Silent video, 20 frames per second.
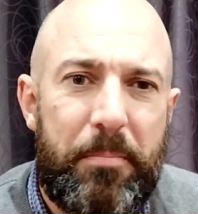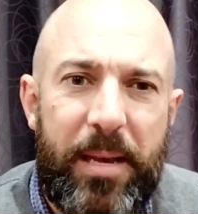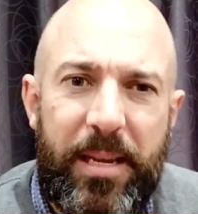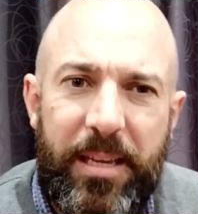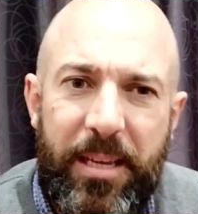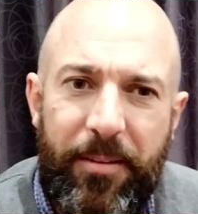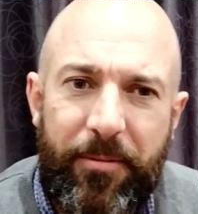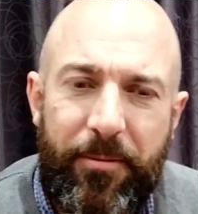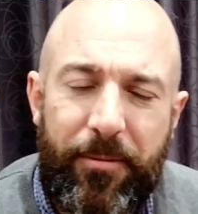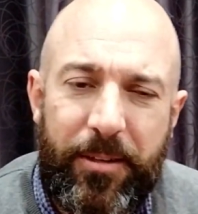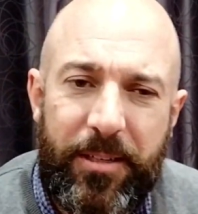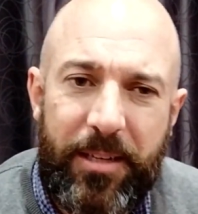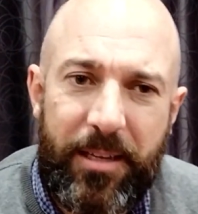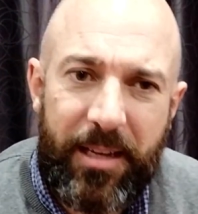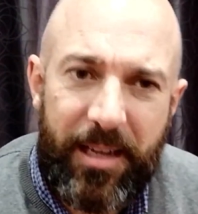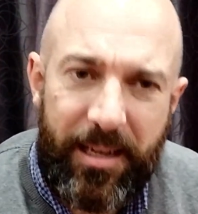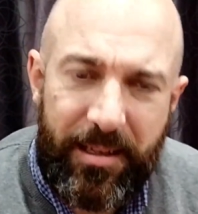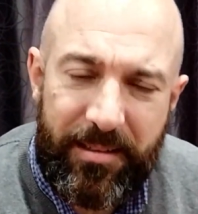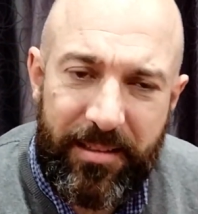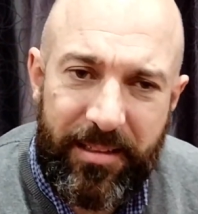begging for a
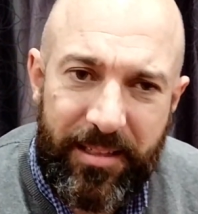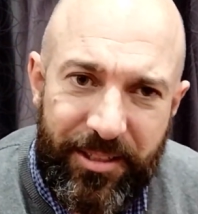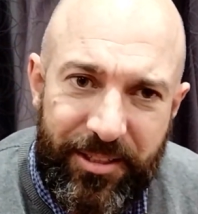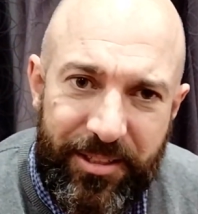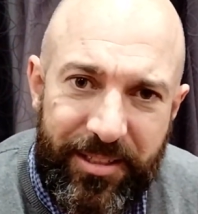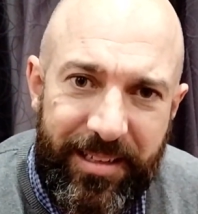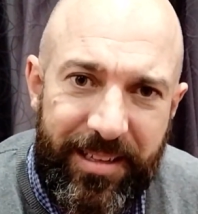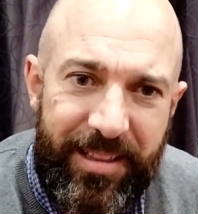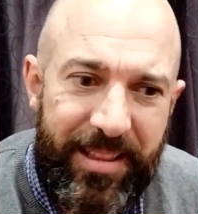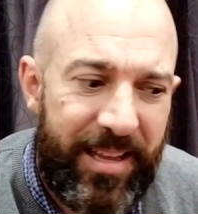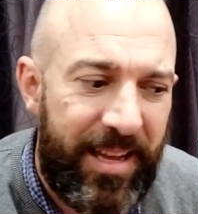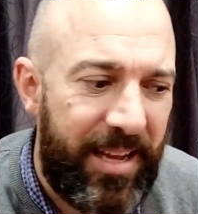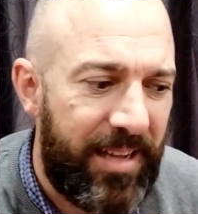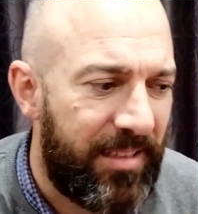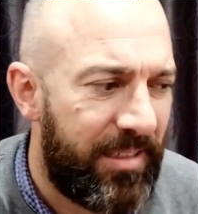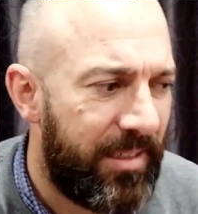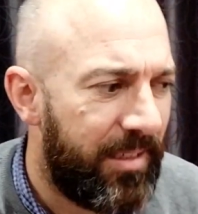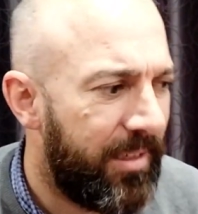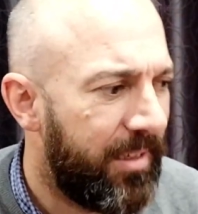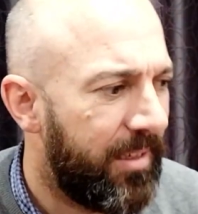deluxe edition
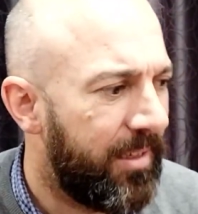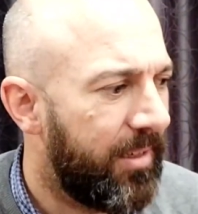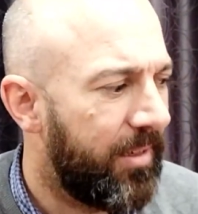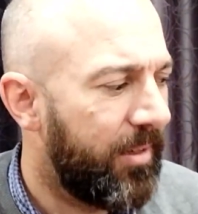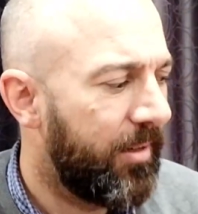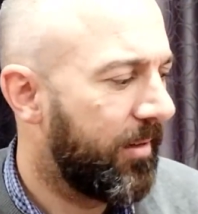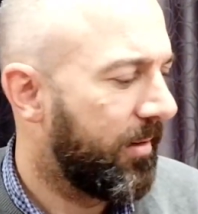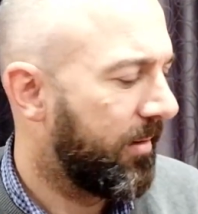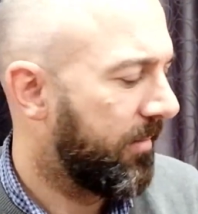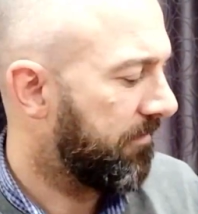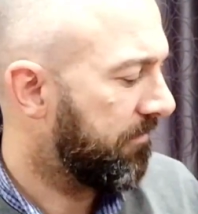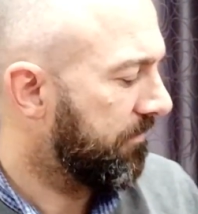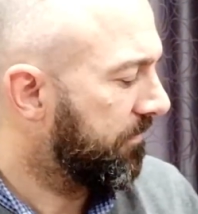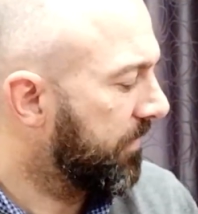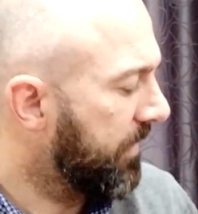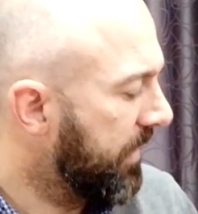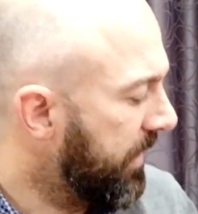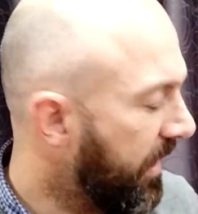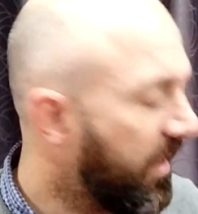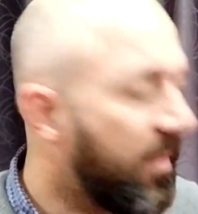that
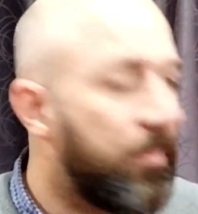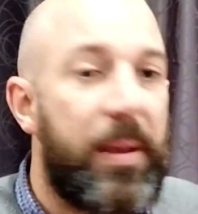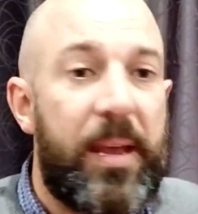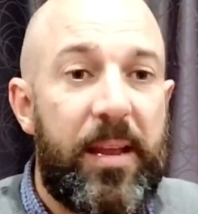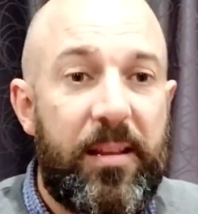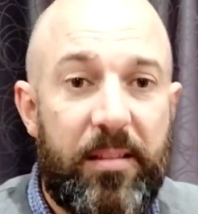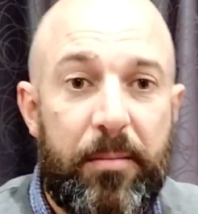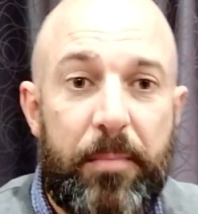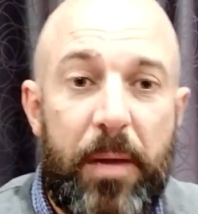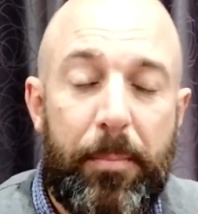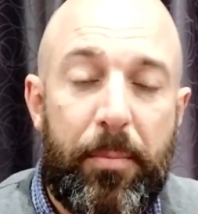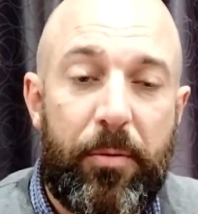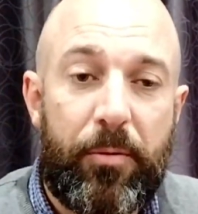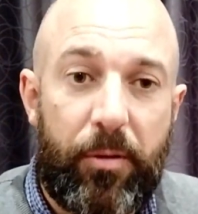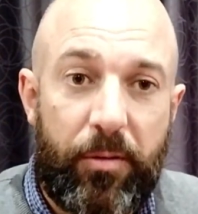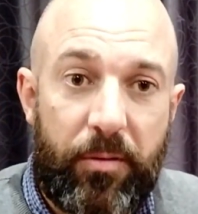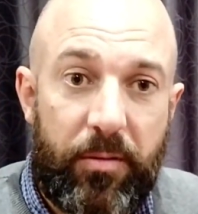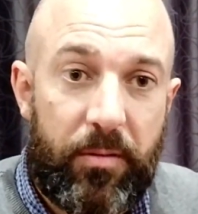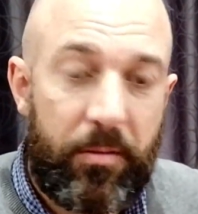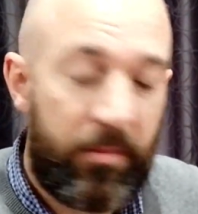expands the map
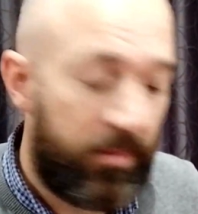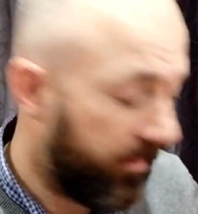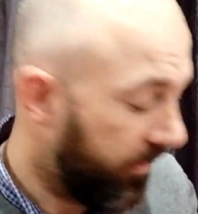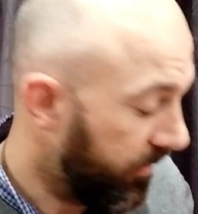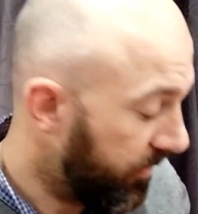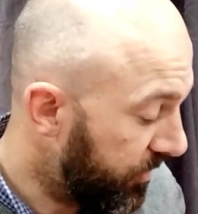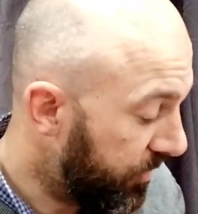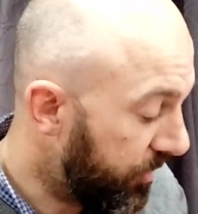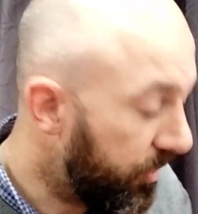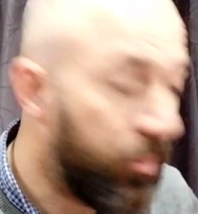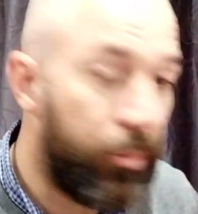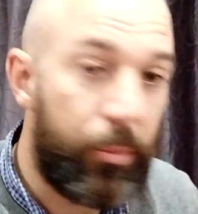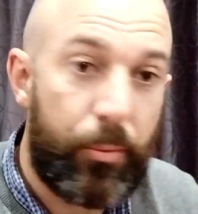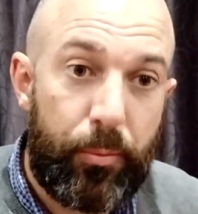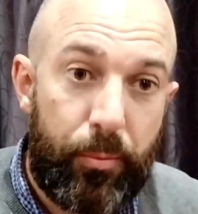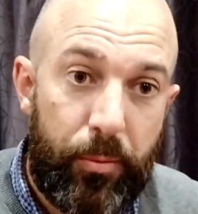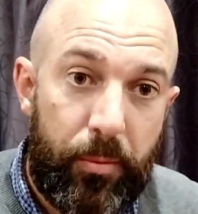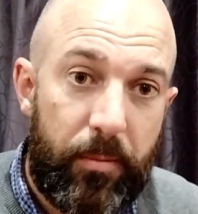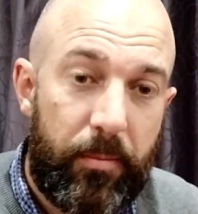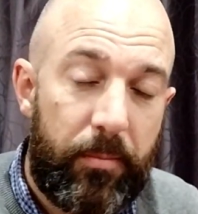across
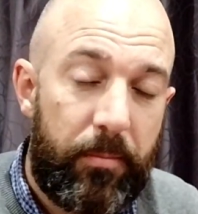2